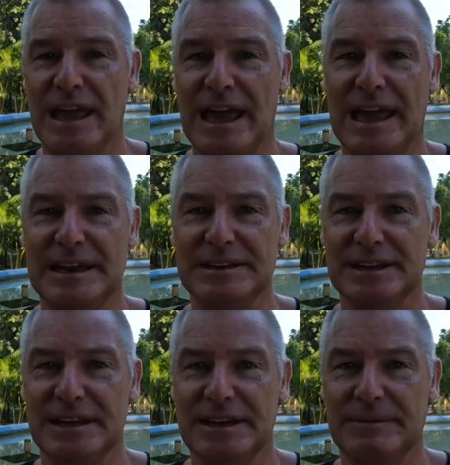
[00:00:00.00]
and
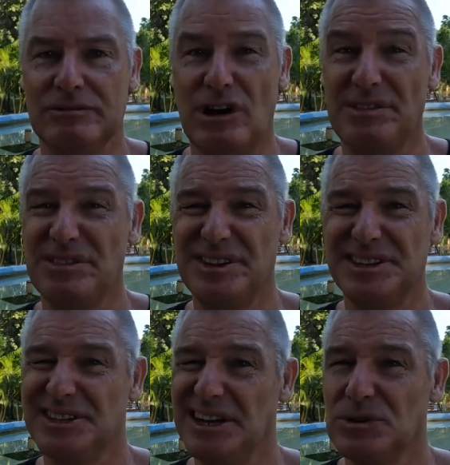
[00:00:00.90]
rather than
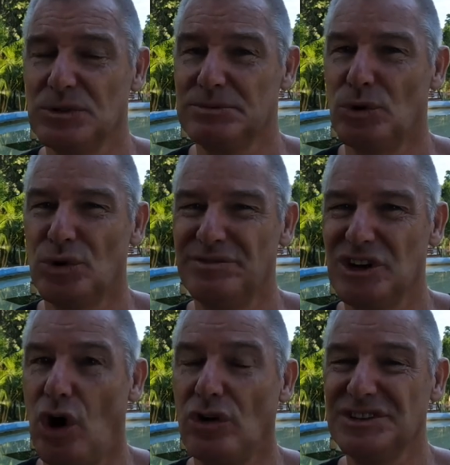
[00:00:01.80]
a tackle, it was more of a
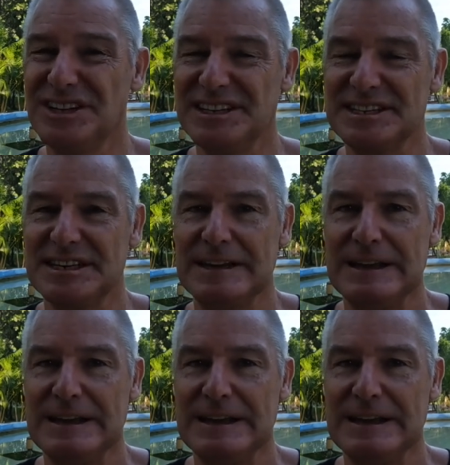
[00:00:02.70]
contest,